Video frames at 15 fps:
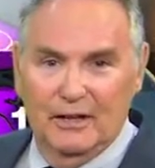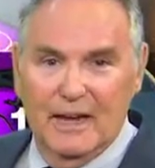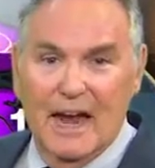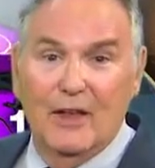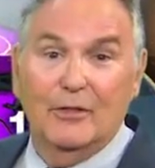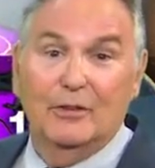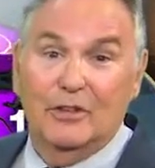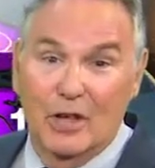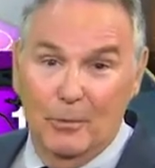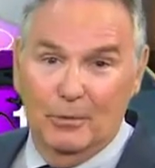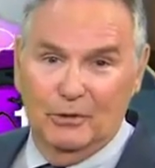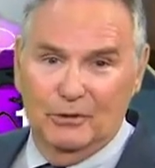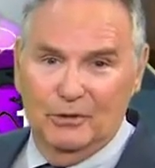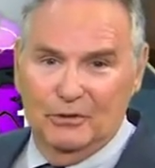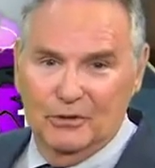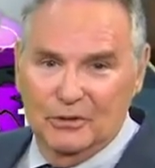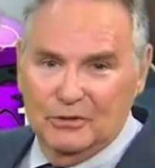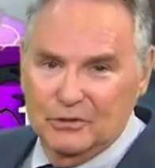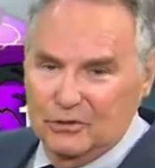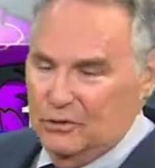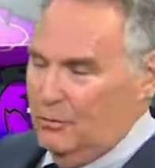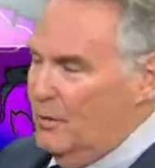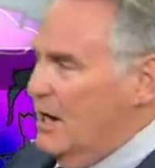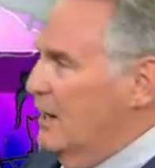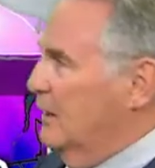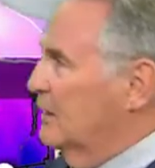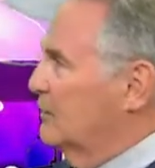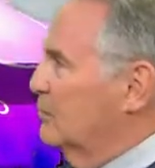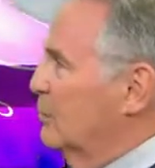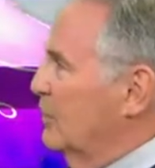Now the temperatures. This is
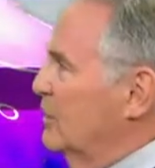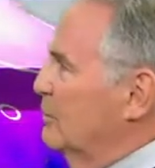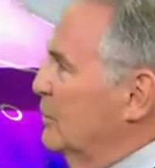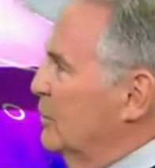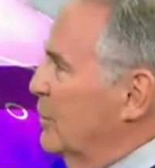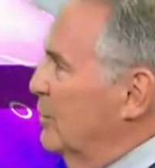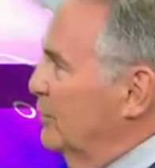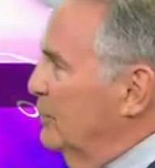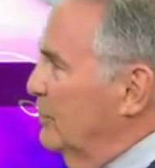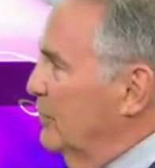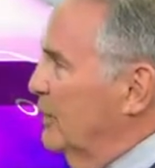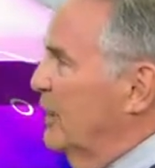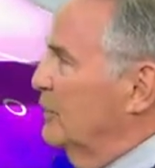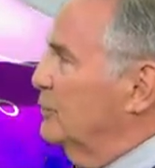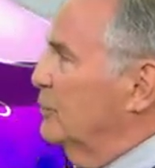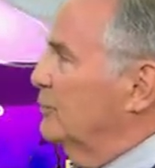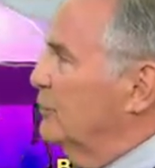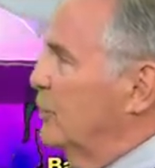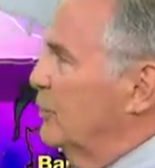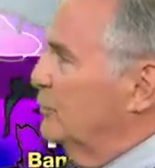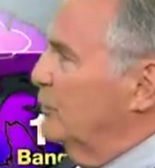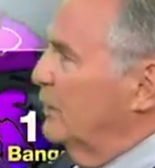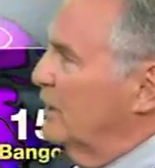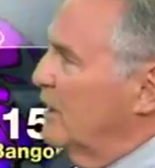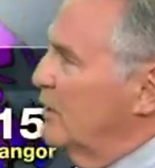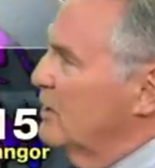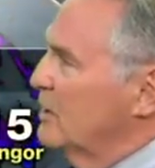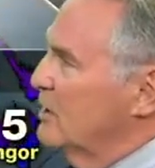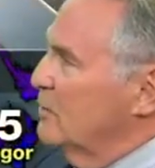dramatic. 20 below in International Falls right now.